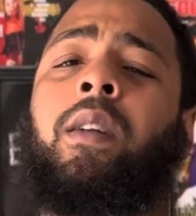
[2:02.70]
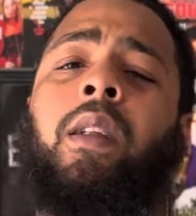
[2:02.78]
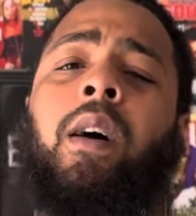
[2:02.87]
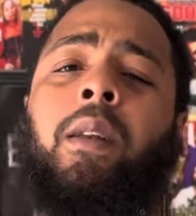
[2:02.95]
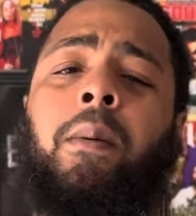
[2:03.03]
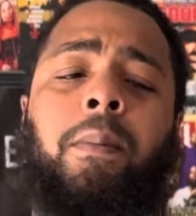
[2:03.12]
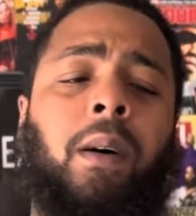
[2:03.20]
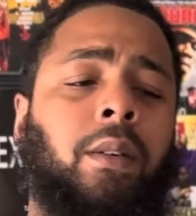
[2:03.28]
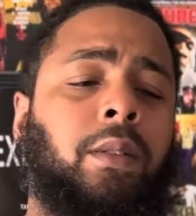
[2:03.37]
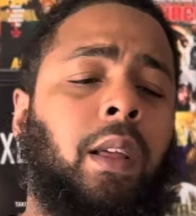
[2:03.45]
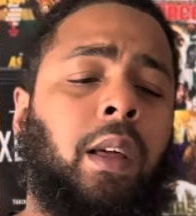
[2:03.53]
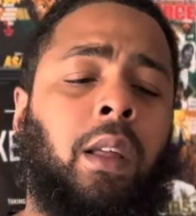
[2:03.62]
nothing
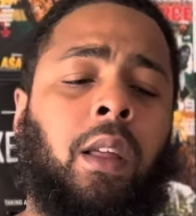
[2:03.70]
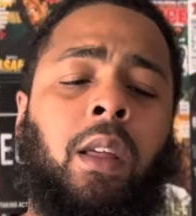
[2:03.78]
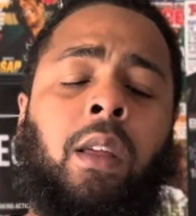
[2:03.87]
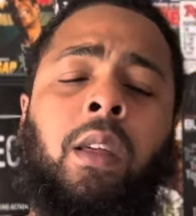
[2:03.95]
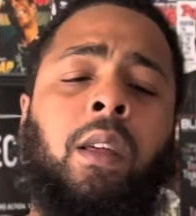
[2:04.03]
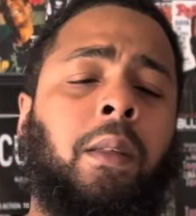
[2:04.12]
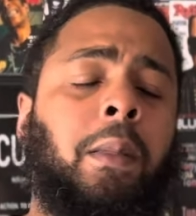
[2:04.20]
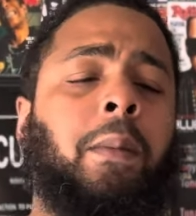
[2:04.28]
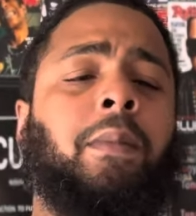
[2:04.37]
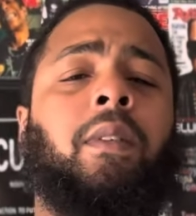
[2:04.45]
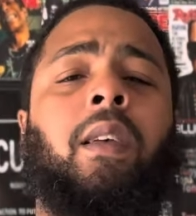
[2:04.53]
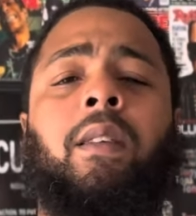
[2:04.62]
about that. You know what I'm
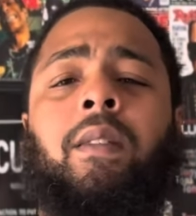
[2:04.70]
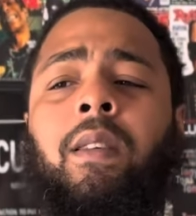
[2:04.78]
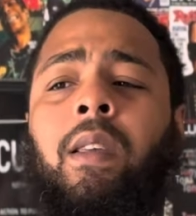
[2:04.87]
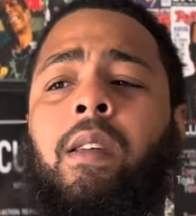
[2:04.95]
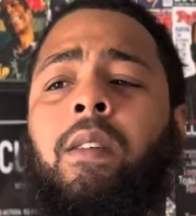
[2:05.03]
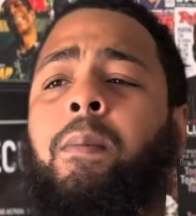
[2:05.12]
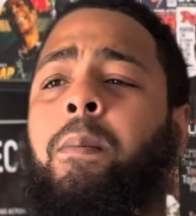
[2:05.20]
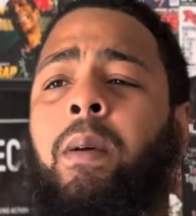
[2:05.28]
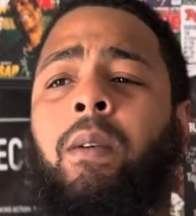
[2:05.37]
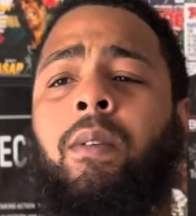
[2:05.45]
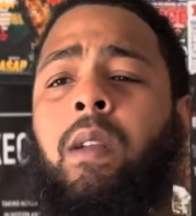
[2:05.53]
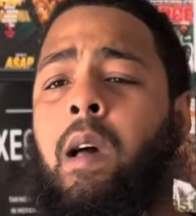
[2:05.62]
saying? Sieg been
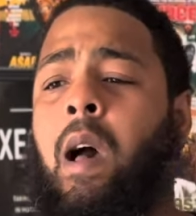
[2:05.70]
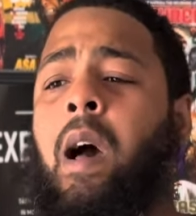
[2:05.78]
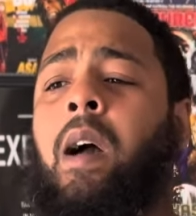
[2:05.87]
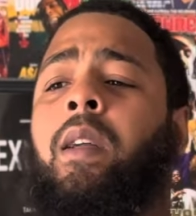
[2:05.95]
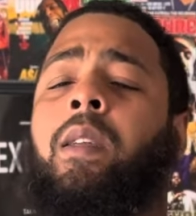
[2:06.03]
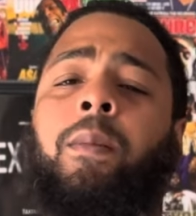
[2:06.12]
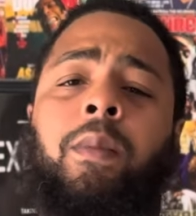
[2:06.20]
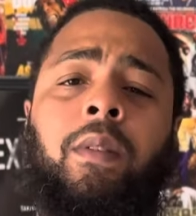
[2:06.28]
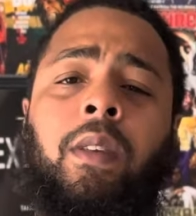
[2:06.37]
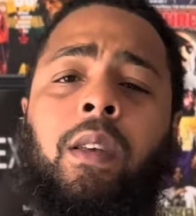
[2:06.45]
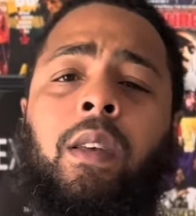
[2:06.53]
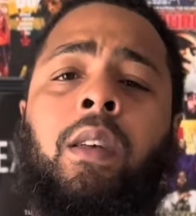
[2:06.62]
on the hop. You know what I'm
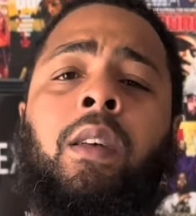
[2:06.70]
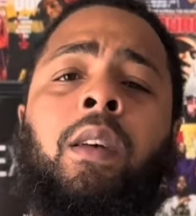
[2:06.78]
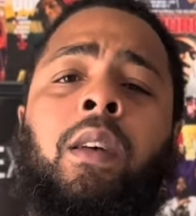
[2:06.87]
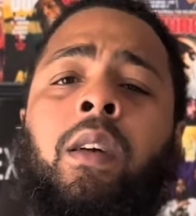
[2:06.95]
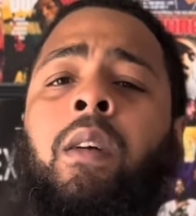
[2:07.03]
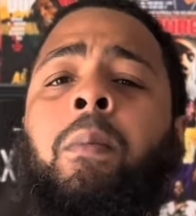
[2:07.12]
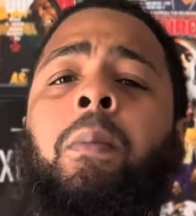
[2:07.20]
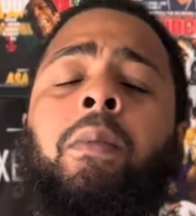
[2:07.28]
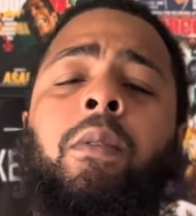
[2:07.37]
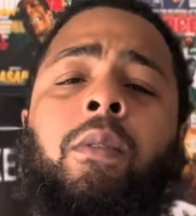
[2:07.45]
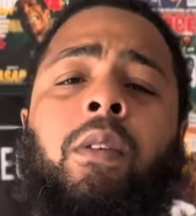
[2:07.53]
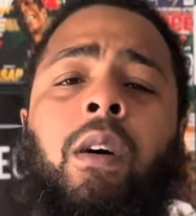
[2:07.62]
saying?
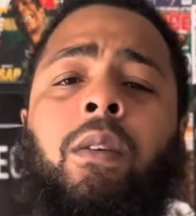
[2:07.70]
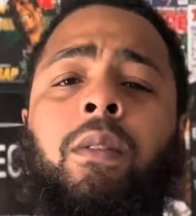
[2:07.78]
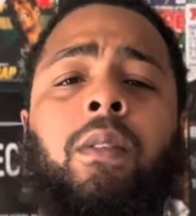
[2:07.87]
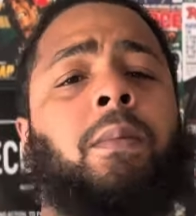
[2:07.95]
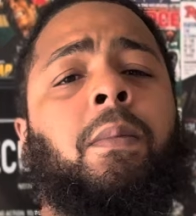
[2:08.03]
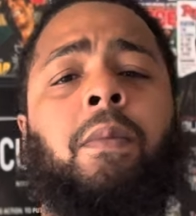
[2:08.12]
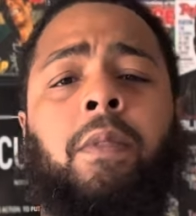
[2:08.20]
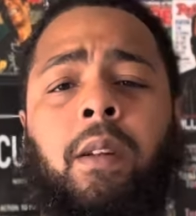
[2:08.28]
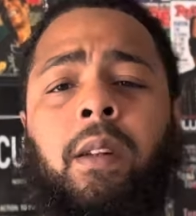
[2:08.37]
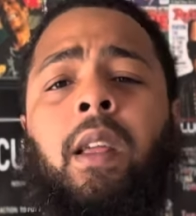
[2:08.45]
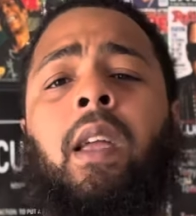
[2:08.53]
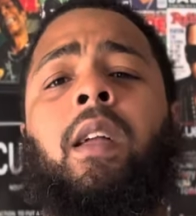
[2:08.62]
You know, the
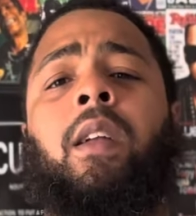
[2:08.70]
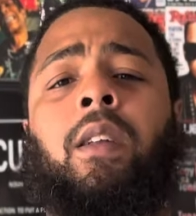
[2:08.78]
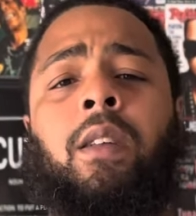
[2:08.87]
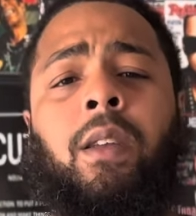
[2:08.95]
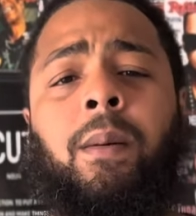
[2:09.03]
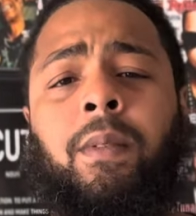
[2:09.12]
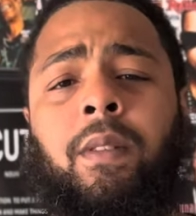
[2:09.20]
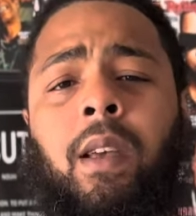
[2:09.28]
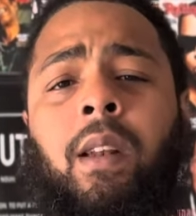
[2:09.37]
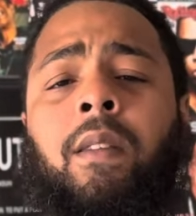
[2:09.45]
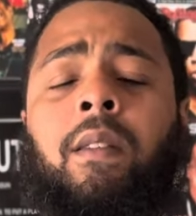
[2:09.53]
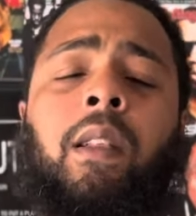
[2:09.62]
Dean. You know what I'm saying?
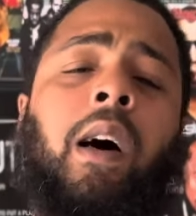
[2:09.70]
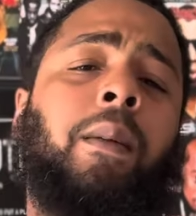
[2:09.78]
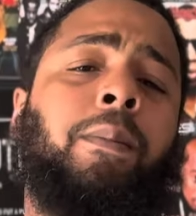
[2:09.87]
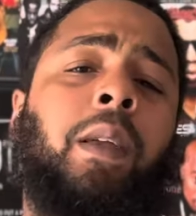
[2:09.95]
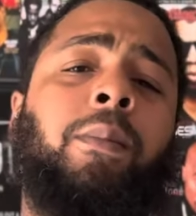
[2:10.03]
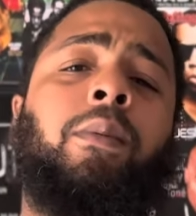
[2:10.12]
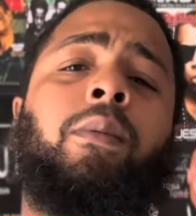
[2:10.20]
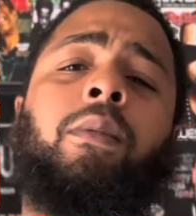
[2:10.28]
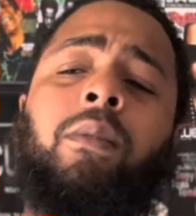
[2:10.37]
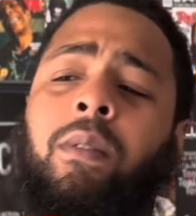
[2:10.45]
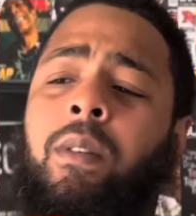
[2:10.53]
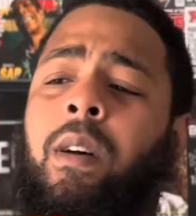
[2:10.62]
There's a lot of people,
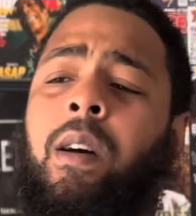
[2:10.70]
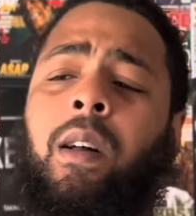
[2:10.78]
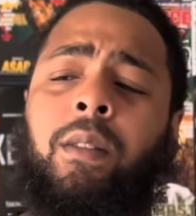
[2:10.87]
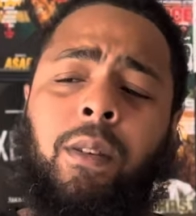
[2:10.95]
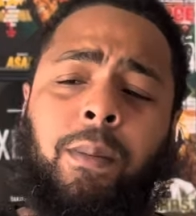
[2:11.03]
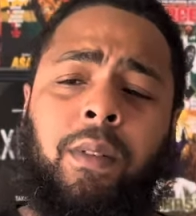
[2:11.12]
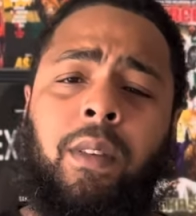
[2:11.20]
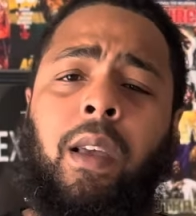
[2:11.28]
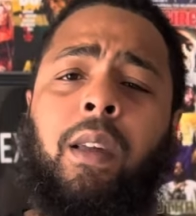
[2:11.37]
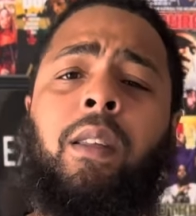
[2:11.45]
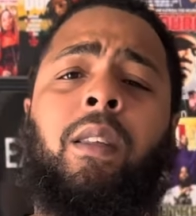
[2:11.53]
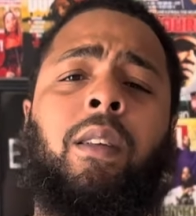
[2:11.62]
you know what I'm
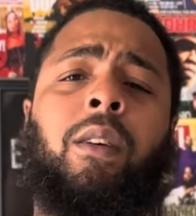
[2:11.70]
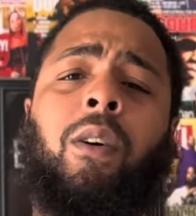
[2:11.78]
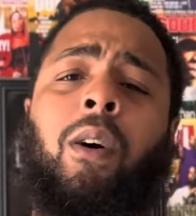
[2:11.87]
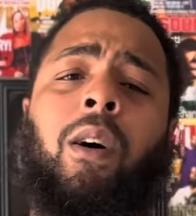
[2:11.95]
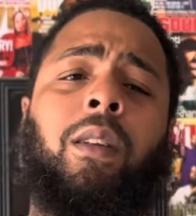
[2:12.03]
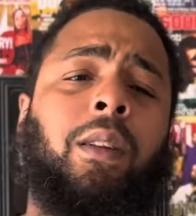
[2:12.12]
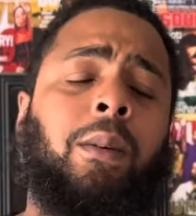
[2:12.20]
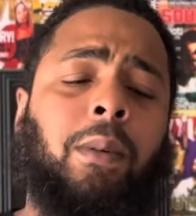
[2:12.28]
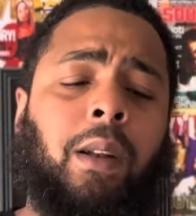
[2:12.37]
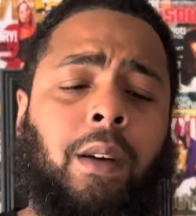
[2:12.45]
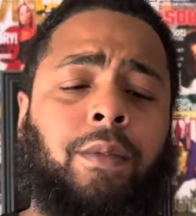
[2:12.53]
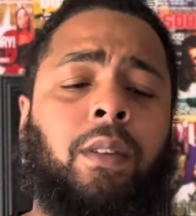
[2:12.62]
saying, call it or
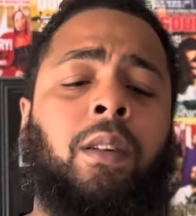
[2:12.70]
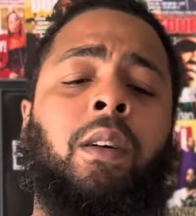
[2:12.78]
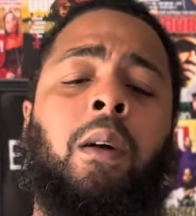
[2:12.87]
whatever.